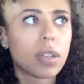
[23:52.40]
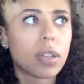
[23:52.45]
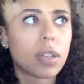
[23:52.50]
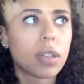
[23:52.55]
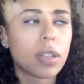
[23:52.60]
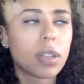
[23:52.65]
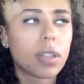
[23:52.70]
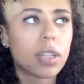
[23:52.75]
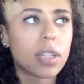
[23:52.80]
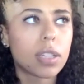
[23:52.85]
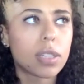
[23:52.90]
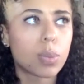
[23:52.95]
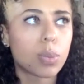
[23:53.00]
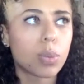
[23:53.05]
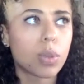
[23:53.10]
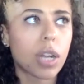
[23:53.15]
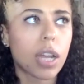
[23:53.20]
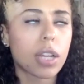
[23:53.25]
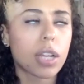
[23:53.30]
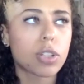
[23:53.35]
this
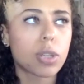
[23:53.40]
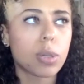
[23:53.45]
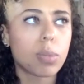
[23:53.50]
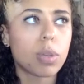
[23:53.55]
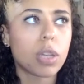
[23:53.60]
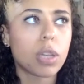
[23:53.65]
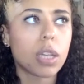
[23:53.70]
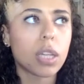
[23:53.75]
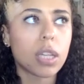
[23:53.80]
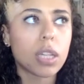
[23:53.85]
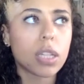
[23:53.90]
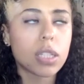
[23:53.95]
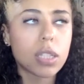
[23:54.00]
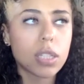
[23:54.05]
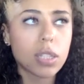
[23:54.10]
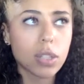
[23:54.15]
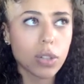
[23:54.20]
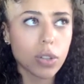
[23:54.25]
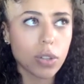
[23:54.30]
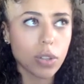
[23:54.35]
would actually be
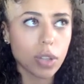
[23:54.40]
easier